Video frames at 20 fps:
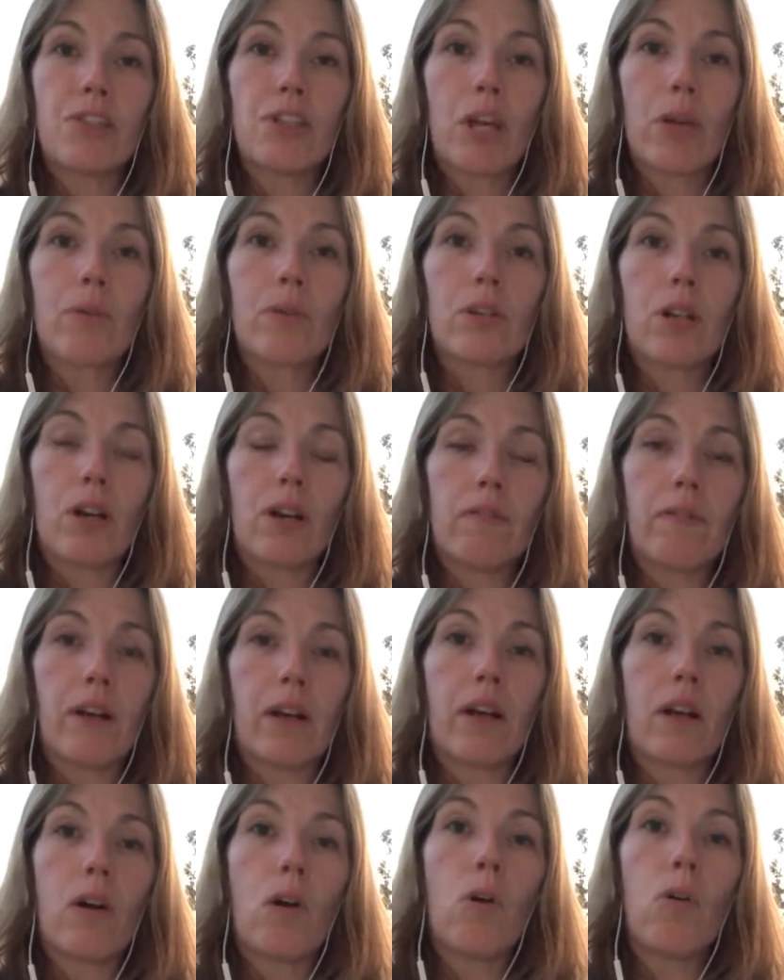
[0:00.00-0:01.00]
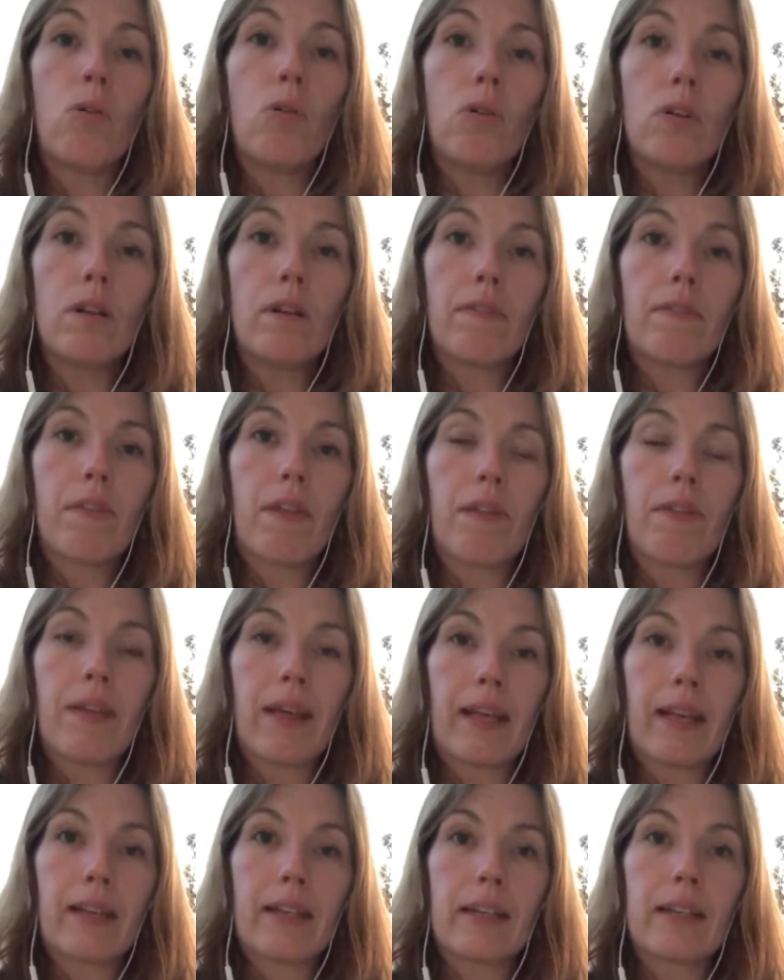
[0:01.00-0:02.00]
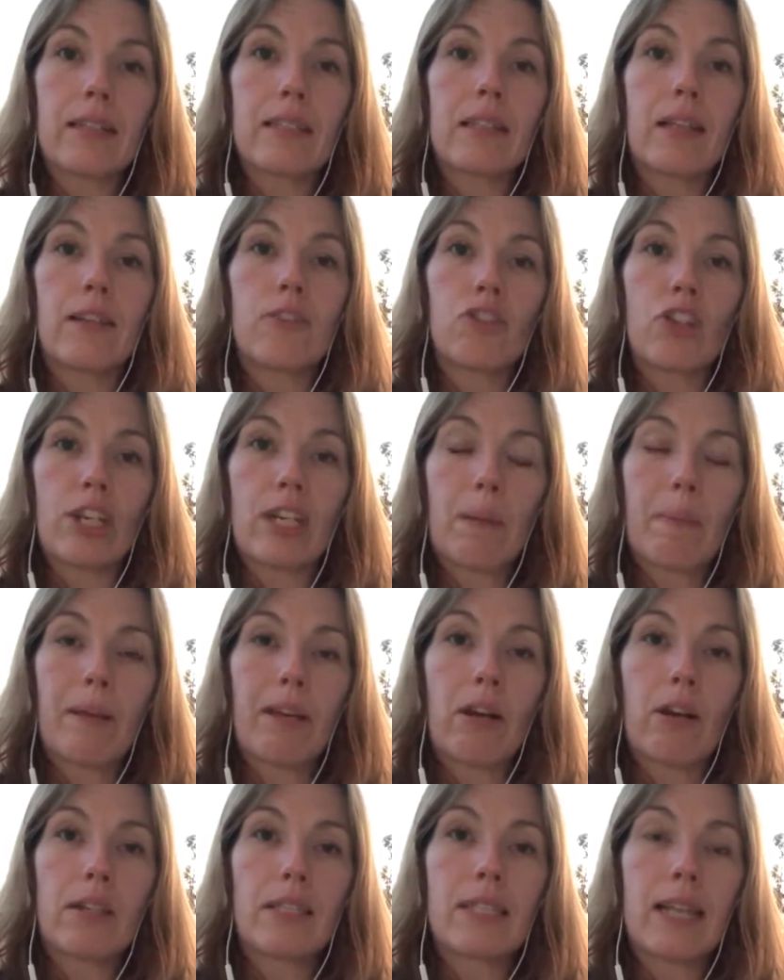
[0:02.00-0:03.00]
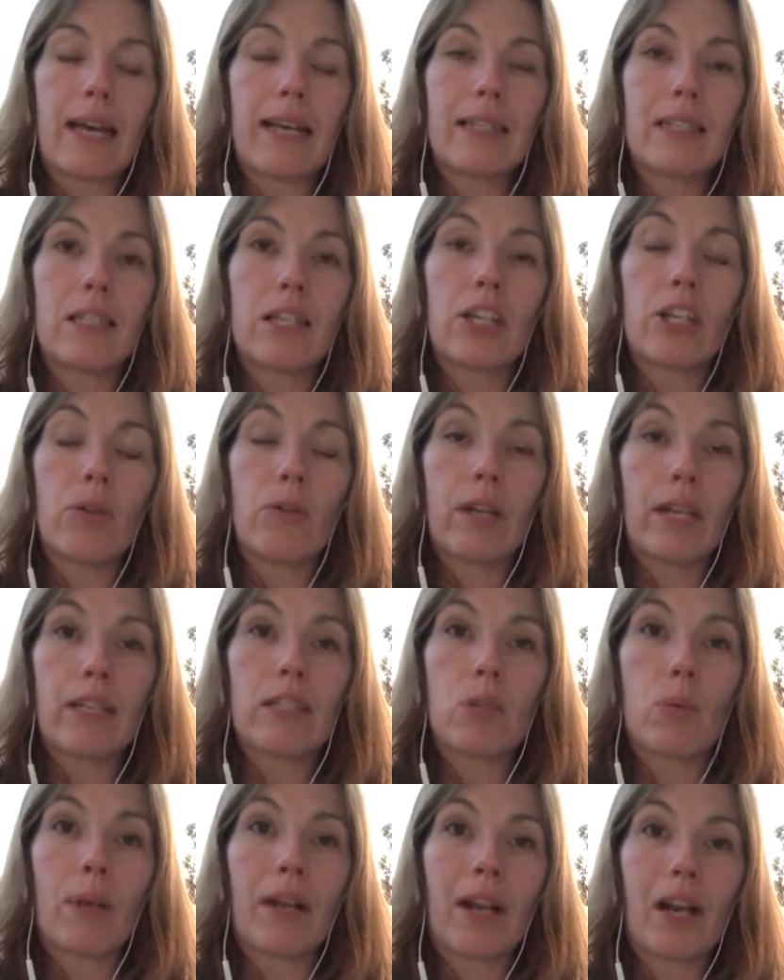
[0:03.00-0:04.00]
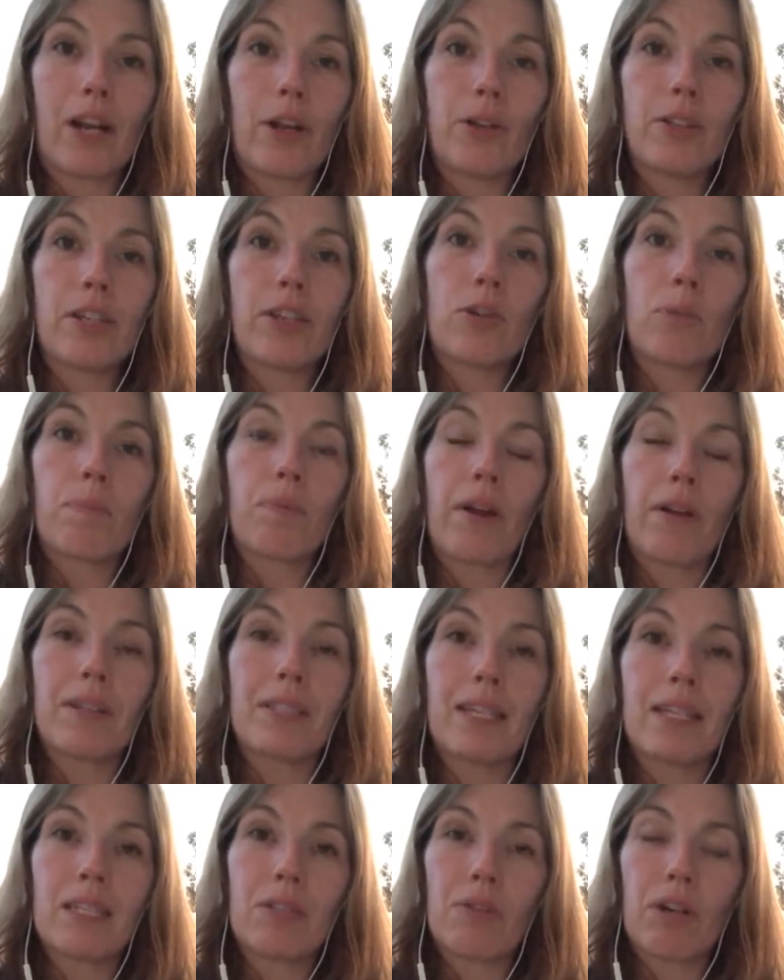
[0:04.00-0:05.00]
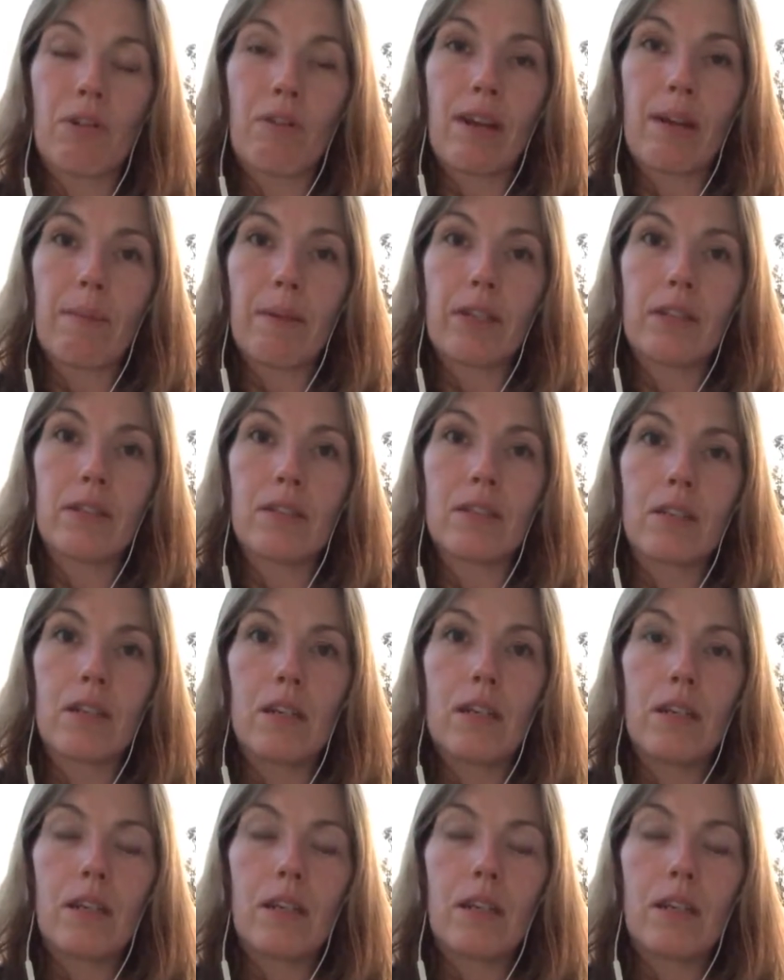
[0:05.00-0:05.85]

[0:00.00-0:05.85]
don't cover all of the things that GDPR says that you need to include in your processor agreement.